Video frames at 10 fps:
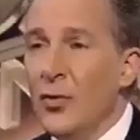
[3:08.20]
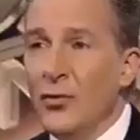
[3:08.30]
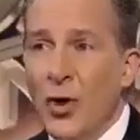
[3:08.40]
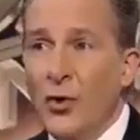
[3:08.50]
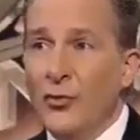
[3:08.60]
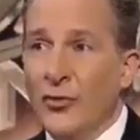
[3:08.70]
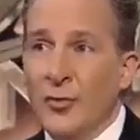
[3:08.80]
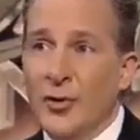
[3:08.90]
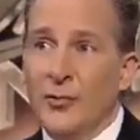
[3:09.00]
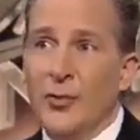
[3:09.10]
Well, who
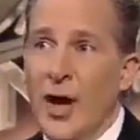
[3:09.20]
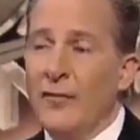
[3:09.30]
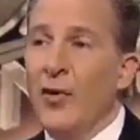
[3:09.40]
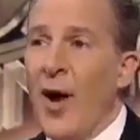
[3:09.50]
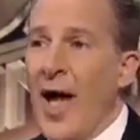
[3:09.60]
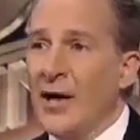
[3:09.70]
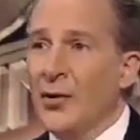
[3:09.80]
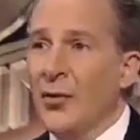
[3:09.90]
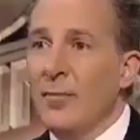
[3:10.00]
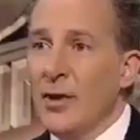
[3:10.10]
knows? I mean, you have no
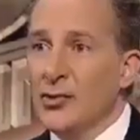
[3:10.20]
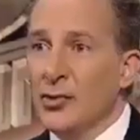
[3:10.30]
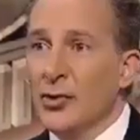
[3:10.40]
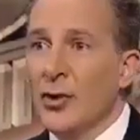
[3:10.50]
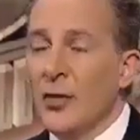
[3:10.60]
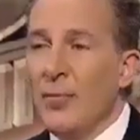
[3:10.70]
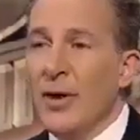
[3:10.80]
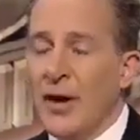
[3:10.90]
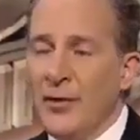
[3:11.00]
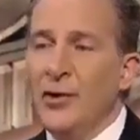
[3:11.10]
accurate measure.
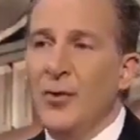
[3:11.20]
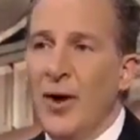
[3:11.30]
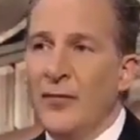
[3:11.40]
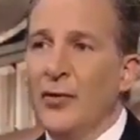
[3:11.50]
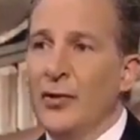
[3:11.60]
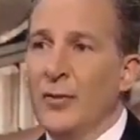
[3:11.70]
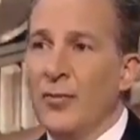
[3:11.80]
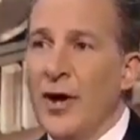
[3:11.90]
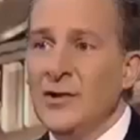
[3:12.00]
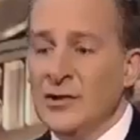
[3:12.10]
But I think you have to look
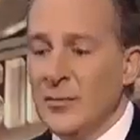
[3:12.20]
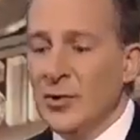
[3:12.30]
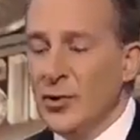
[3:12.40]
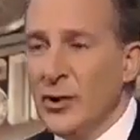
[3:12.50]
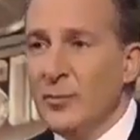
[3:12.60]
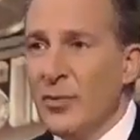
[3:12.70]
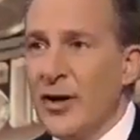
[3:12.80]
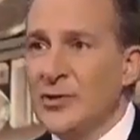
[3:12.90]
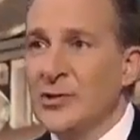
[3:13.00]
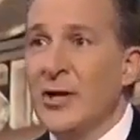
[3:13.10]
at prices. I mean, look at
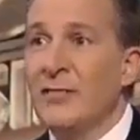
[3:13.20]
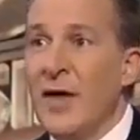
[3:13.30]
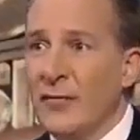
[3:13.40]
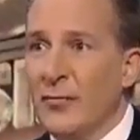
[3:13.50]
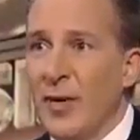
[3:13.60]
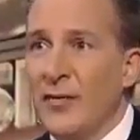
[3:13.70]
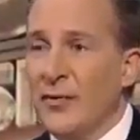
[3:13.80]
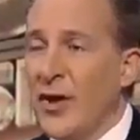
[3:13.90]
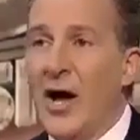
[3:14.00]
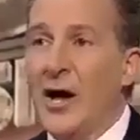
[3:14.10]
prices that have never been
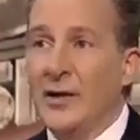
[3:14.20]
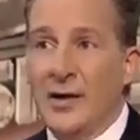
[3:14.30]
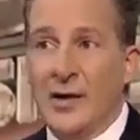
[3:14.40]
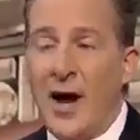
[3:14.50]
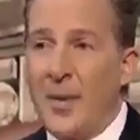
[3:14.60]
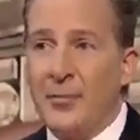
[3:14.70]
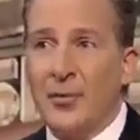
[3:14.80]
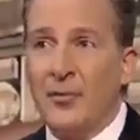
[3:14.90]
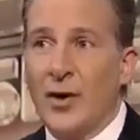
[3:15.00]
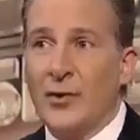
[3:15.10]
this high, like
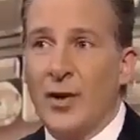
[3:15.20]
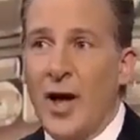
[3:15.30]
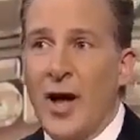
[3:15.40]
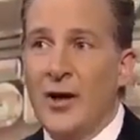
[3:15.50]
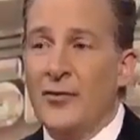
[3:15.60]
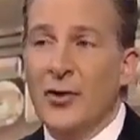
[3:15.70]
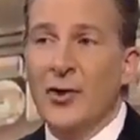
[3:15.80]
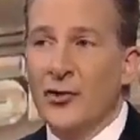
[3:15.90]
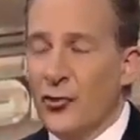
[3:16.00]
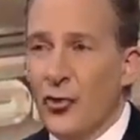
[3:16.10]
copper at record highs,
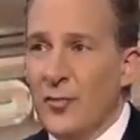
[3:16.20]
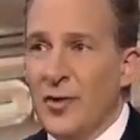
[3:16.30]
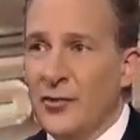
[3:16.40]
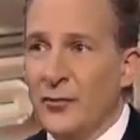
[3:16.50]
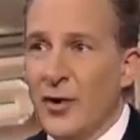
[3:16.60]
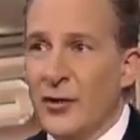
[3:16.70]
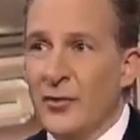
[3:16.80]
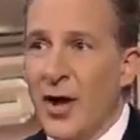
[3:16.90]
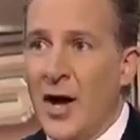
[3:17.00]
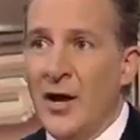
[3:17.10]
soybeans at
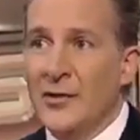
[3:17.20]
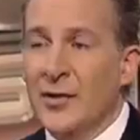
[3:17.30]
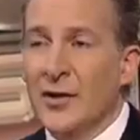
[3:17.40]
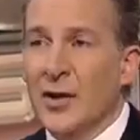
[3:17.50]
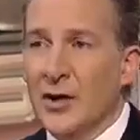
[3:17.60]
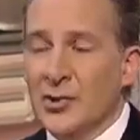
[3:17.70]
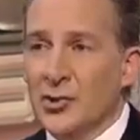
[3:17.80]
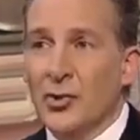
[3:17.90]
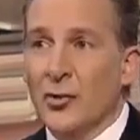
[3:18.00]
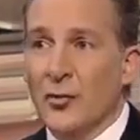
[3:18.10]
record highs,
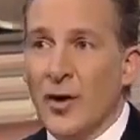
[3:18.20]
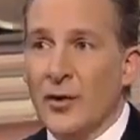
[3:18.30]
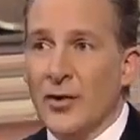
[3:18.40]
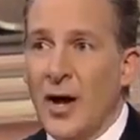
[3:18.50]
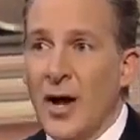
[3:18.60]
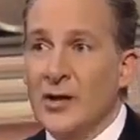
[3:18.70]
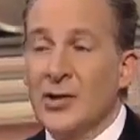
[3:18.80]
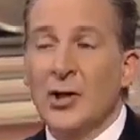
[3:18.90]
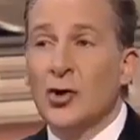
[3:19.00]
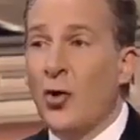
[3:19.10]
sugar at record
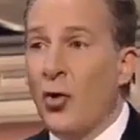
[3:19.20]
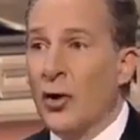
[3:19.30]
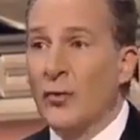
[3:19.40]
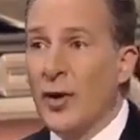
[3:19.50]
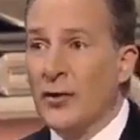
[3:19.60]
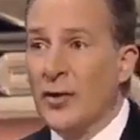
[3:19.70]
highs, corn at